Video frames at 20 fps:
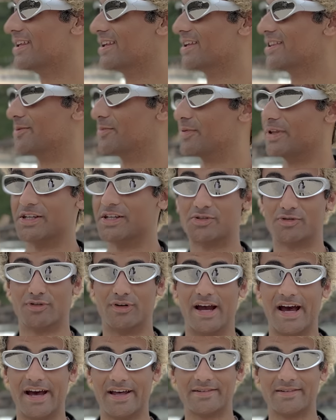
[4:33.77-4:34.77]
The place we're
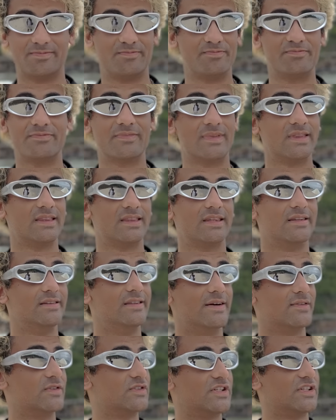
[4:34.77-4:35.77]
at,
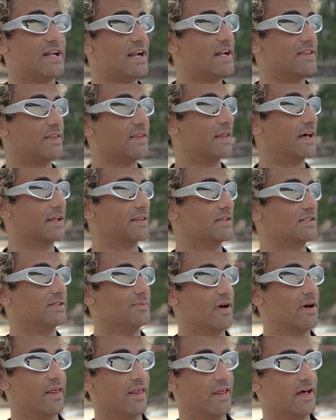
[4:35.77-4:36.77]
never seen anything like this in
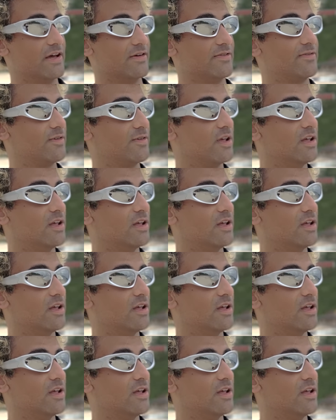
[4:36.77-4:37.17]
my life.